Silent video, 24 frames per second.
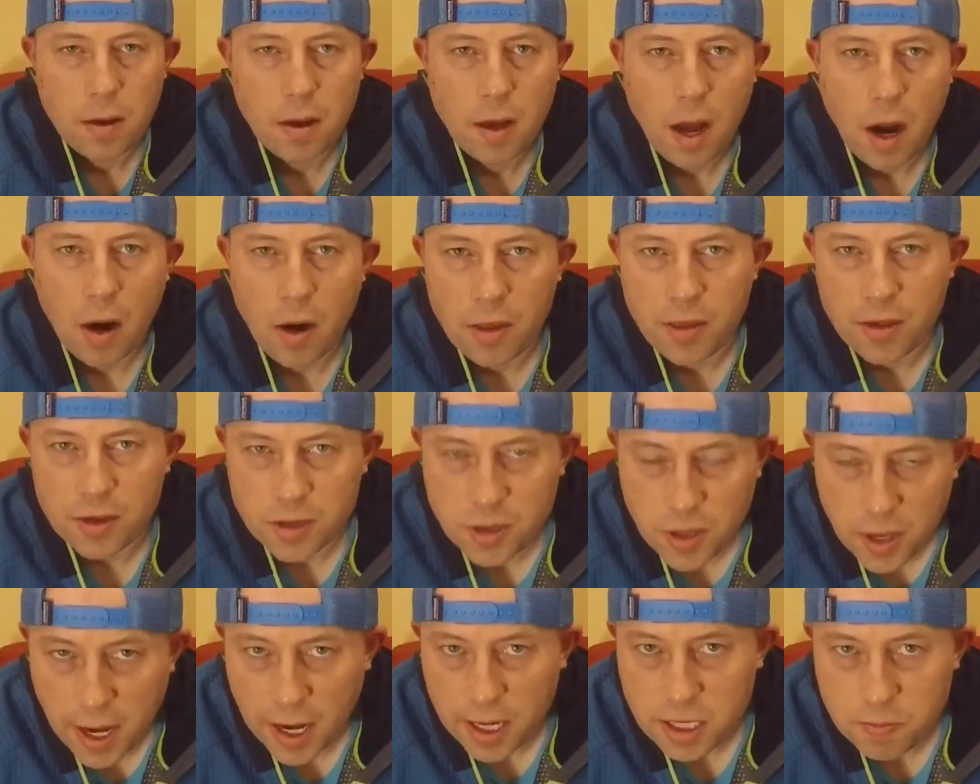All right,
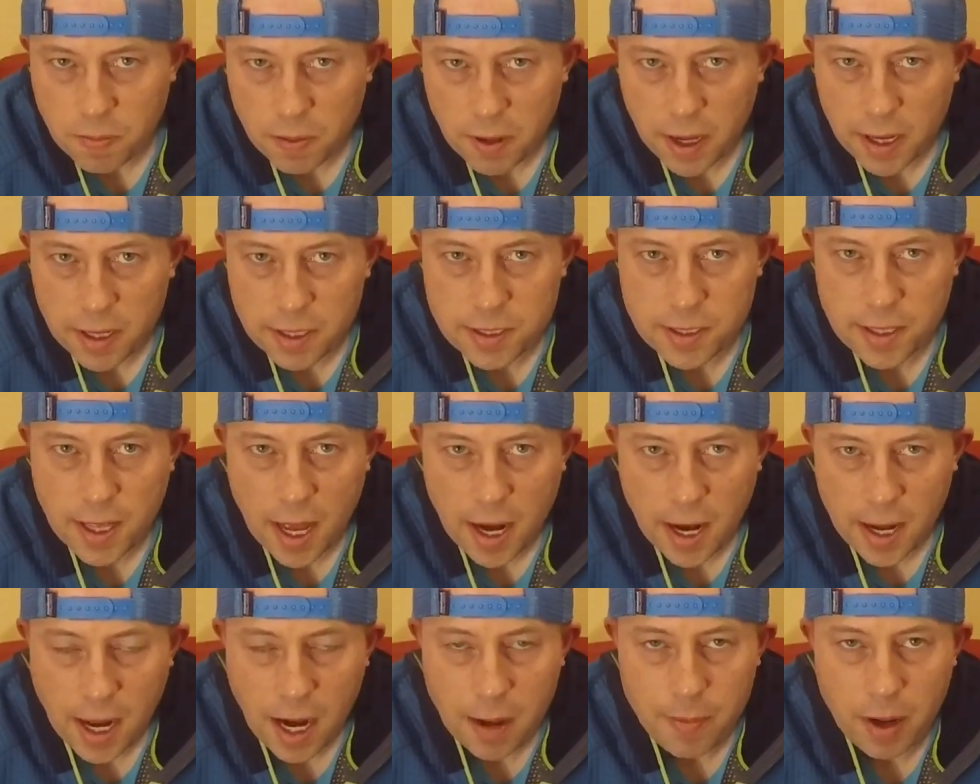so the next place that
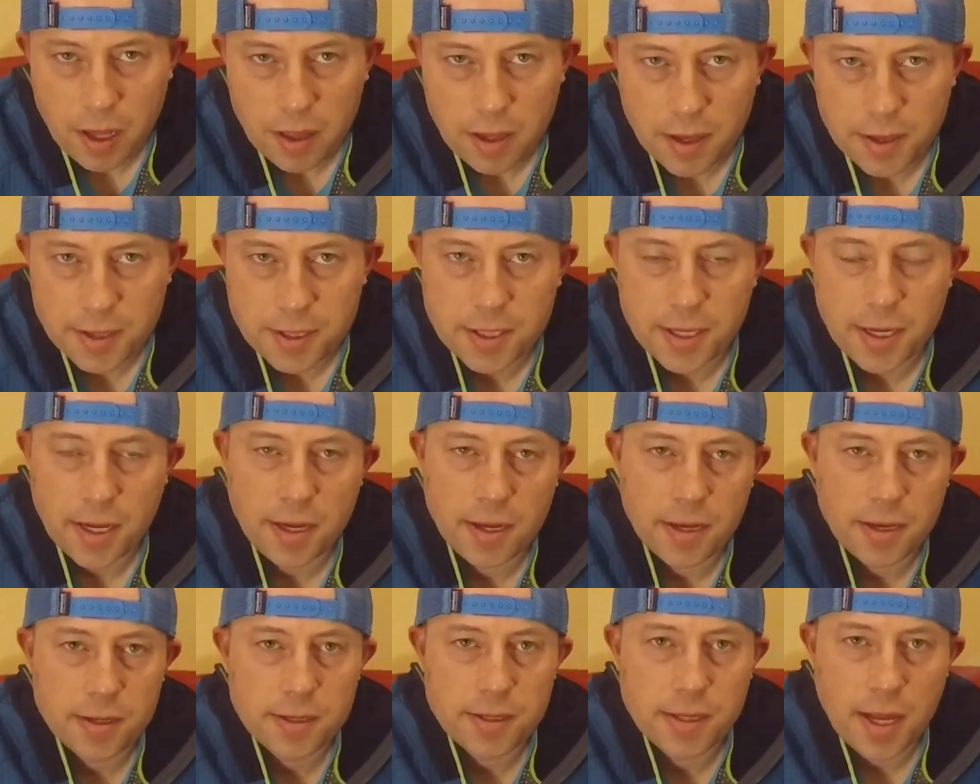I got on my list
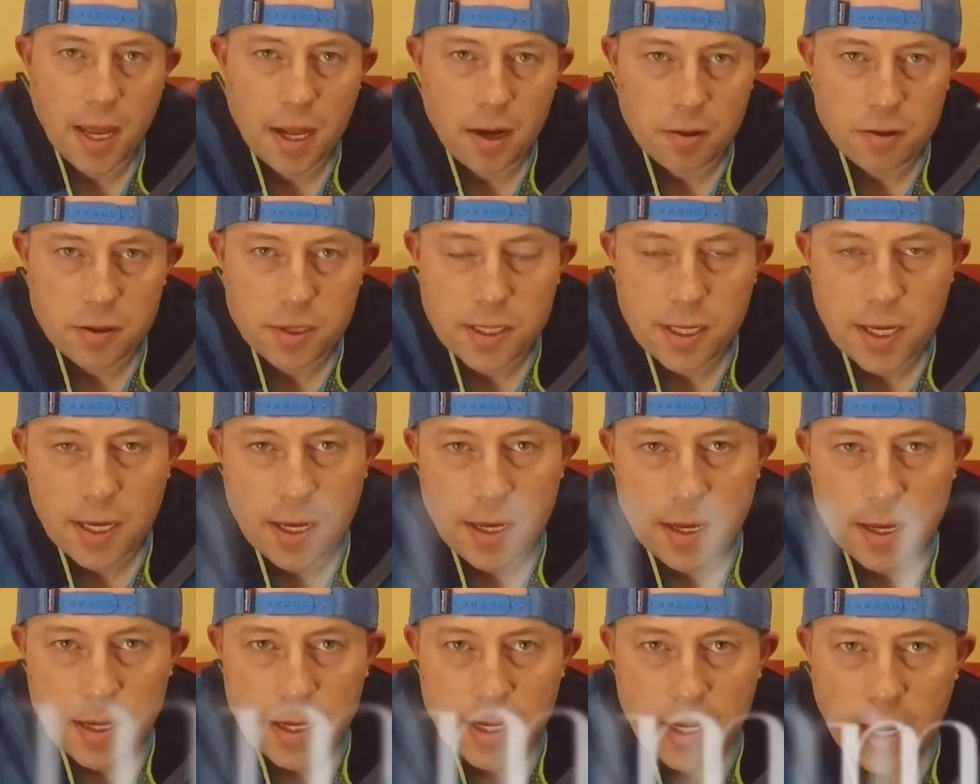is the
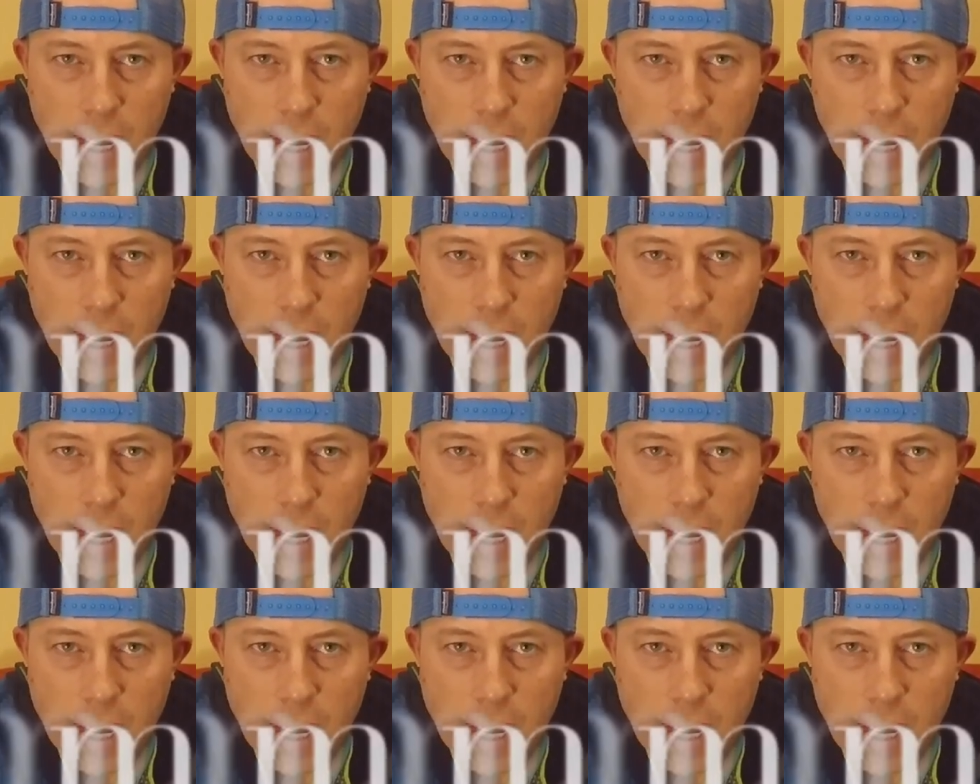NOC,